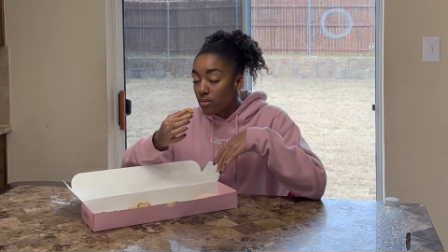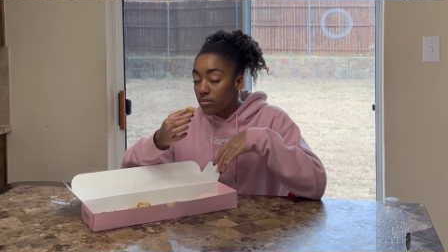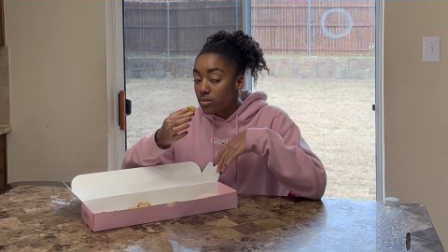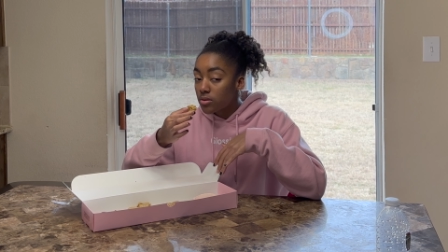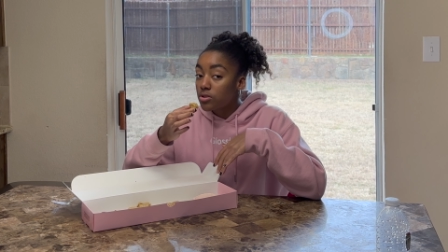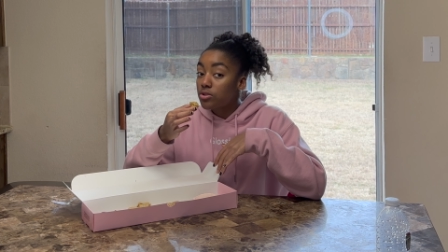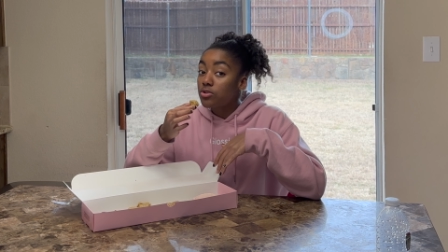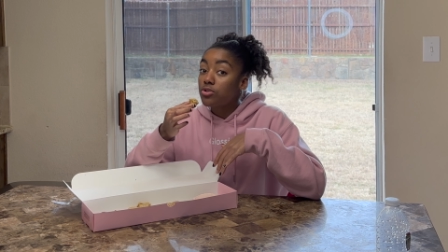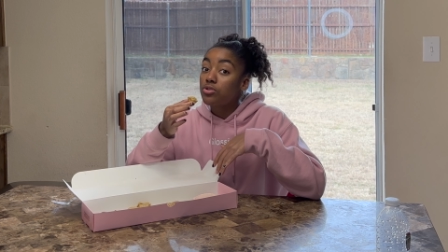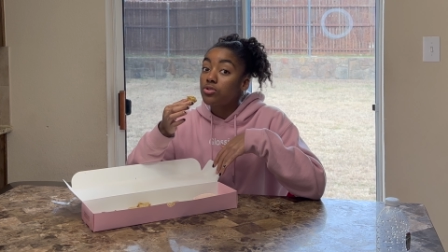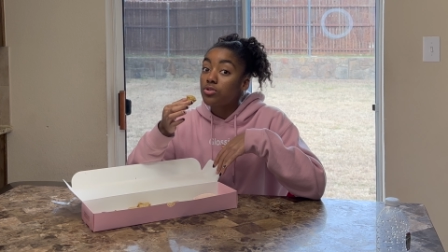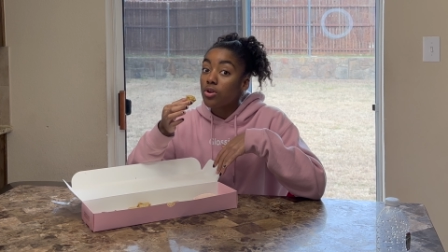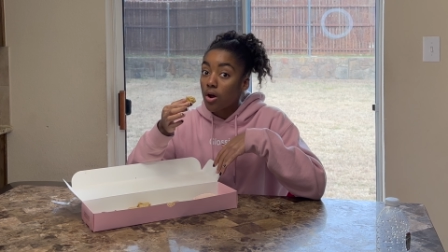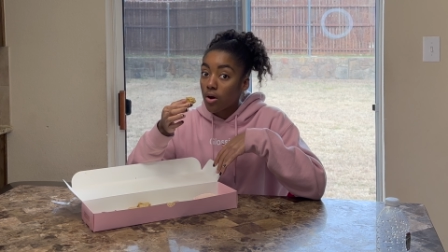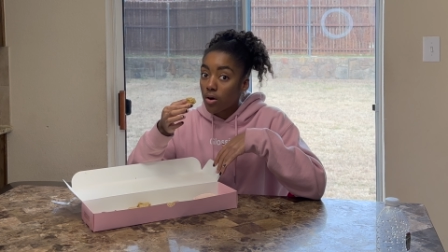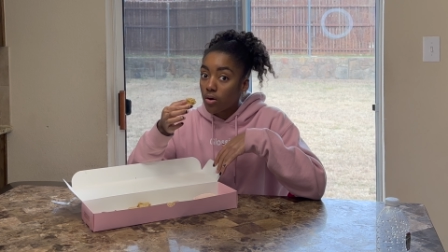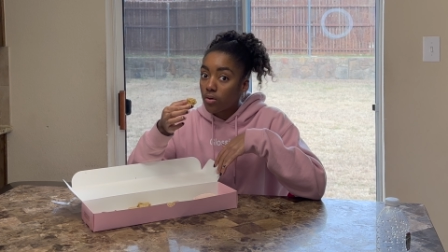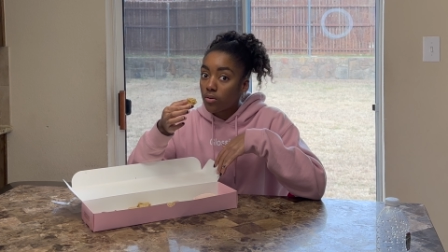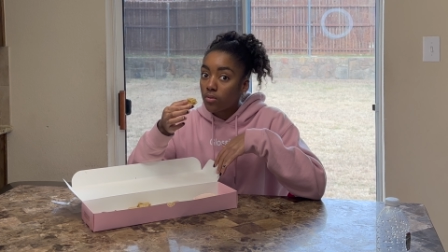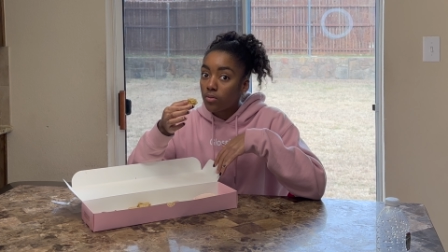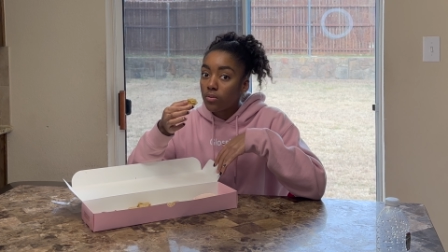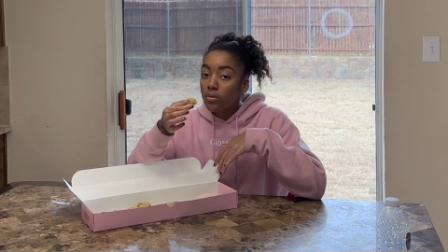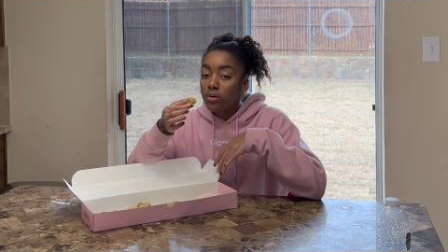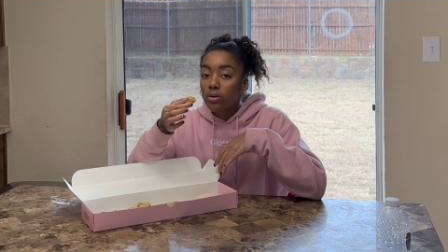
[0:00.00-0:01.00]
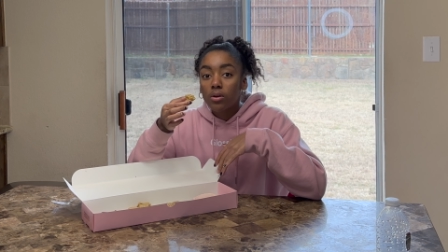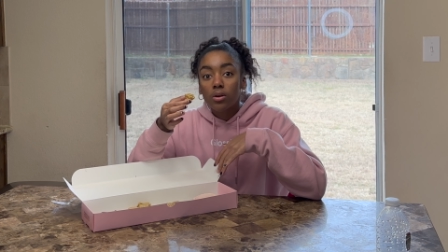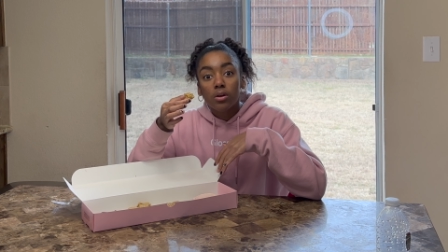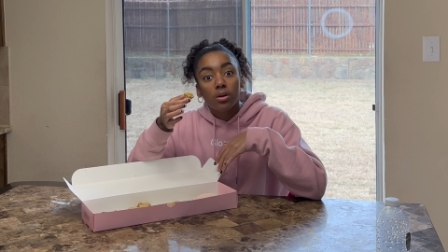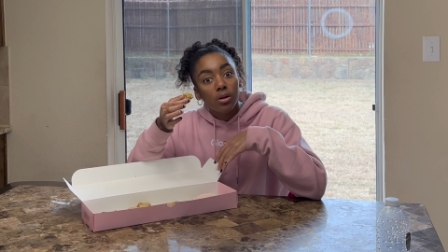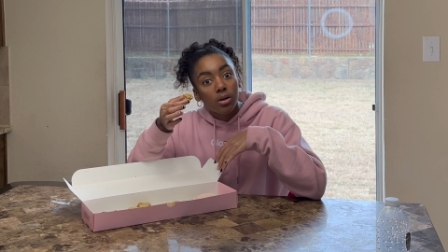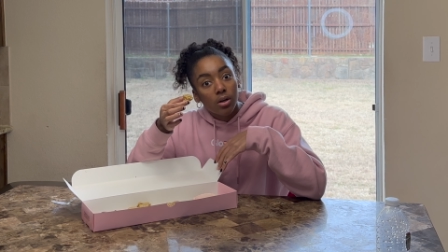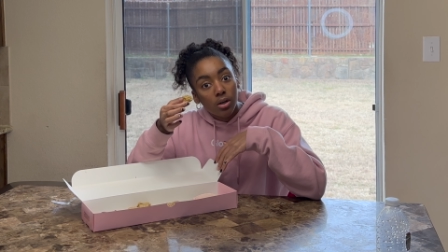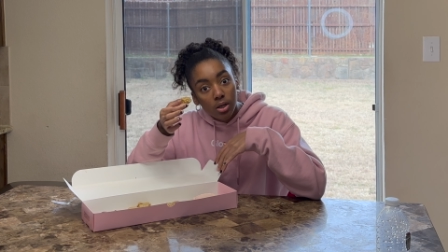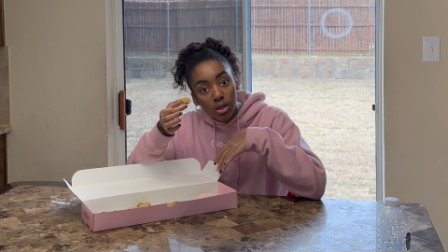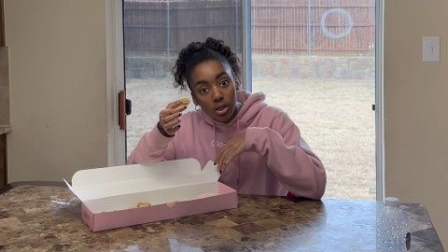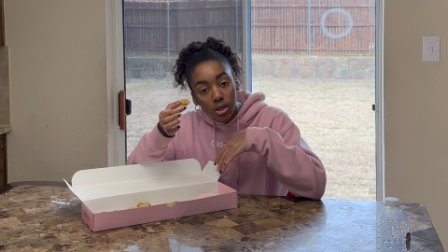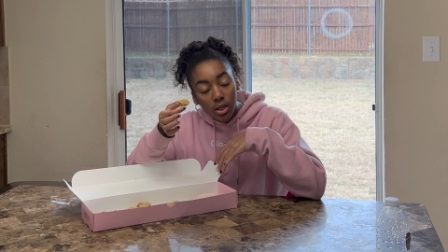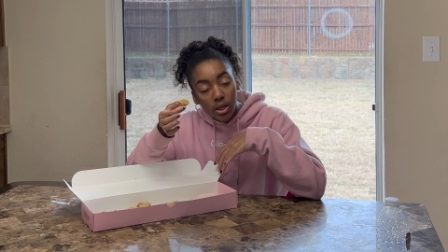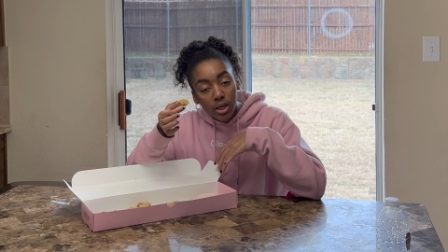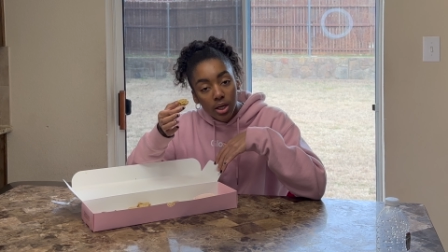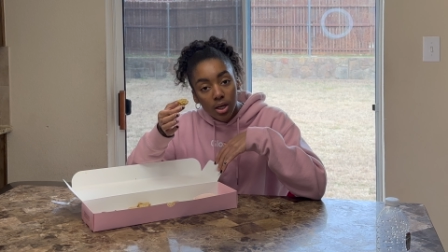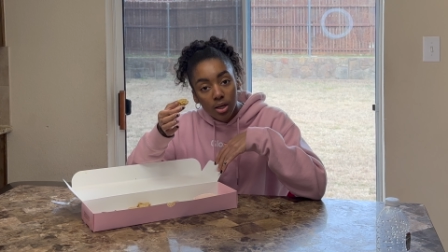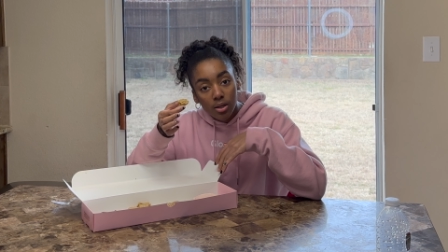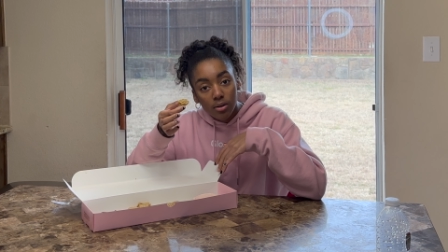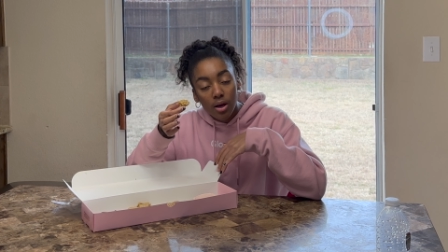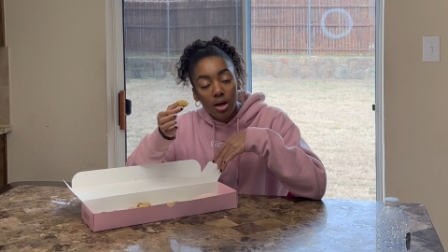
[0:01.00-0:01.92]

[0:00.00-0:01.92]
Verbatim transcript: So good.